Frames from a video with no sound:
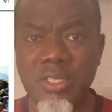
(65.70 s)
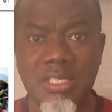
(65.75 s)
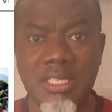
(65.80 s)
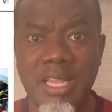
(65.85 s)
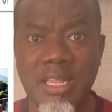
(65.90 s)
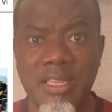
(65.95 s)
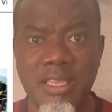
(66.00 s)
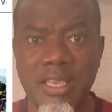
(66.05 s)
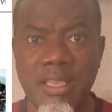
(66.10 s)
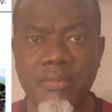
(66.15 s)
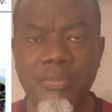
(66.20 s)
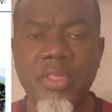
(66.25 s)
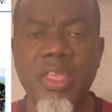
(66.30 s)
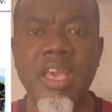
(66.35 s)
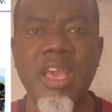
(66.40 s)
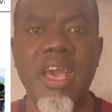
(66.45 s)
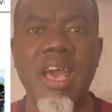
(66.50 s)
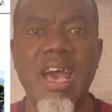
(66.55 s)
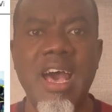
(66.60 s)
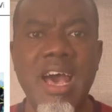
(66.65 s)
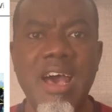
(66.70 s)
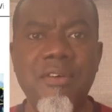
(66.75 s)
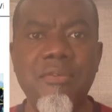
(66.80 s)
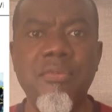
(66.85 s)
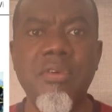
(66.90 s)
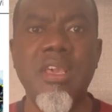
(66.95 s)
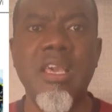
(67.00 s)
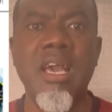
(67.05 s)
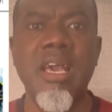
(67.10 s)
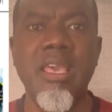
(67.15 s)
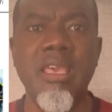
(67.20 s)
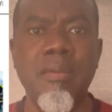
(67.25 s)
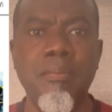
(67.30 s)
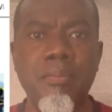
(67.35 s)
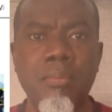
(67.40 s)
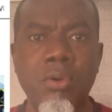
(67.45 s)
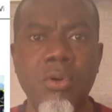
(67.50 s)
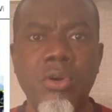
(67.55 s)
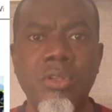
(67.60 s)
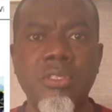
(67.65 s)
to say that again. Africa
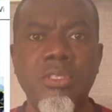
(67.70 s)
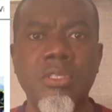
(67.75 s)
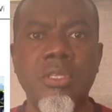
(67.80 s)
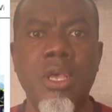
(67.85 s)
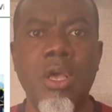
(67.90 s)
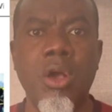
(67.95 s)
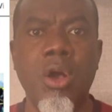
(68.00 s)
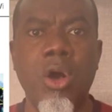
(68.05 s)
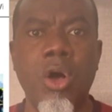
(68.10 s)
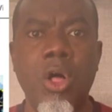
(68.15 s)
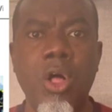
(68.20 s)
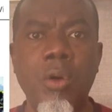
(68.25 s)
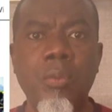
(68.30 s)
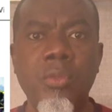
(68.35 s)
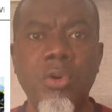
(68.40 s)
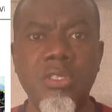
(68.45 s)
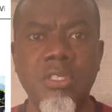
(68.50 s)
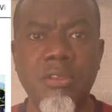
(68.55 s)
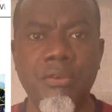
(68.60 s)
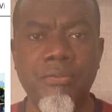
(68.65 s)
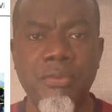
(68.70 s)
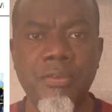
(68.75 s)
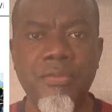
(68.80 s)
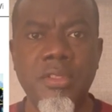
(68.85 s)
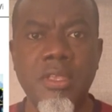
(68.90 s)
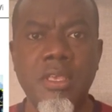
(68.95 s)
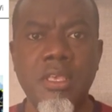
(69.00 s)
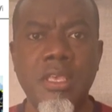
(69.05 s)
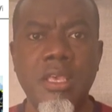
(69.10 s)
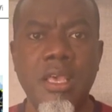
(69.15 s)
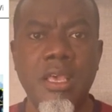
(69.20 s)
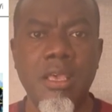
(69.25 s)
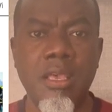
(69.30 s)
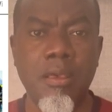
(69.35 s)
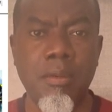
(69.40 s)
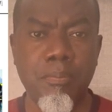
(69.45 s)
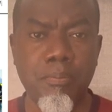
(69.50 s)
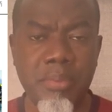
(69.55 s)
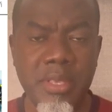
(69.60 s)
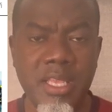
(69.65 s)
imports almost $50
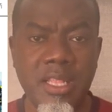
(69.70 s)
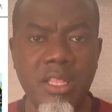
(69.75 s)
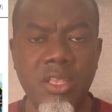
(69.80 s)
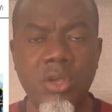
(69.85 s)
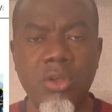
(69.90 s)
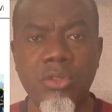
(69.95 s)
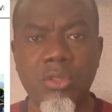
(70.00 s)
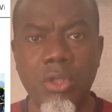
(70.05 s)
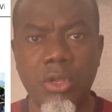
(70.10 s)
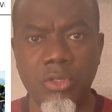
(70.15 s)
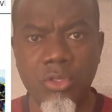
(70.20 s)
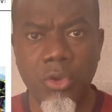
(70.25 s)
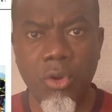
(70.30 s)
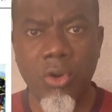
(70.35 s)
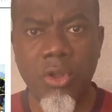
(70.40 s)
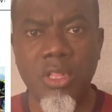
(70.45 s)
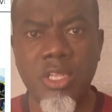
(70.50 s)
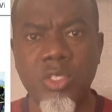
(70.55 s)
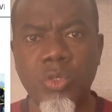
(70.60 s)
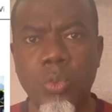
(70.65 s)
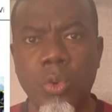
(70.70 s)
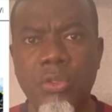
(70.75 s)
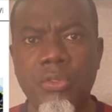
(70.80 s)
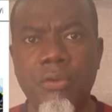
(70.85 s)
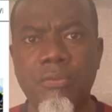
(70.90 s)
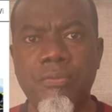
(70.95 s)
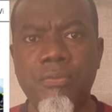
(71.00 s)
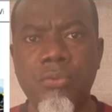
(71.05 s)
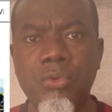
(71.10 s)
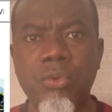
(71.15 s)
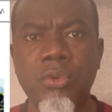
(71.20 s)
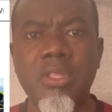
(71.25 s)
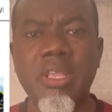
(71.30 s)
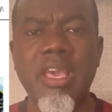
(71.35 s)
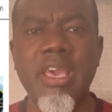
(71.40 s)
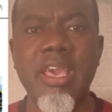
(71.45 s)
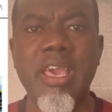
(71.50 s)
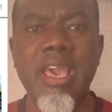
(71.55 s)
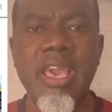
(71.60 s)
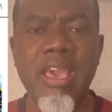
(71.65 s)
billion worth of food
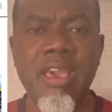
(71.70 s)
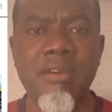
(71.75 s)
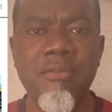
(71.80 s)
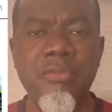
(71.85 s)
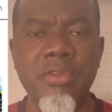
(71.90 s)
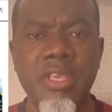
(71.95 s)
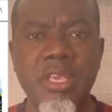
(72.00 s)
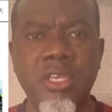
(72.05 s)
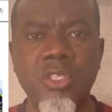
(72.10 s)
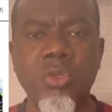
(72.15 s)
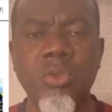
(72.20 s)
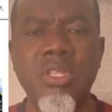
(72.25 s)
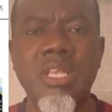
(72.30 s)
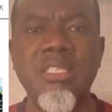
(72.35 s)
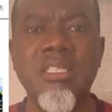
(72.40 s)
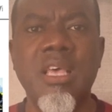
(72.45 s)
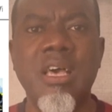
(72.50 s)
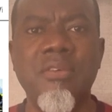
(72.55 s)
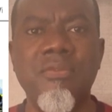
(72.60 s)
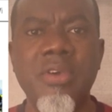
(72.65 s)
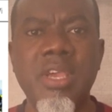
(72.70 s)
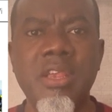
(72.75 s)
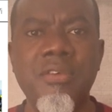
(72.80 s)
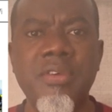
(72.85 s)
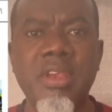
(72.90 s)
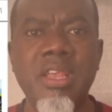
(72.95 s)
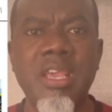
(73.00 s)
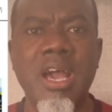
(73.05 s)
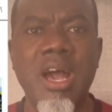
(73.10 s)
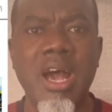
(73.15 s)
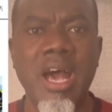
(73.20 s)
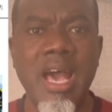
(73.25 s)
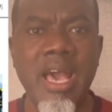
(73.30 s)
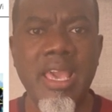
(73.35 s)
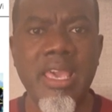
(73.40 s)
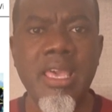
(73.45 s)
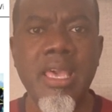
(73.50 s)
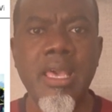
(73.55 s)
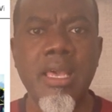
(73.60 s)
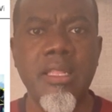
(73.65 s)
every year. So there's a very, very
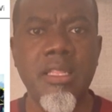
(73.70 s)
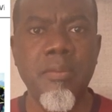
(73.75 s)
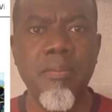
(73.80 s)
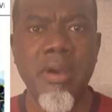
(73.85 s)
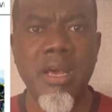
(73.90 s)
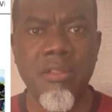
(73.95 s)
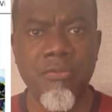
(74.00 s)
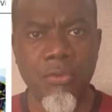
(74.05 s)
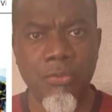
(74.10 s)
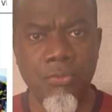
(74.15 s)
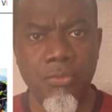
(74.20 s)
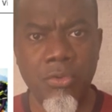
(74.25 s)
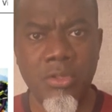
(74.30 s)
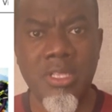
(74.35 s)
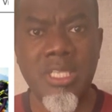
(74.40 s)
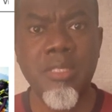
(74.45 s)
high demand for food,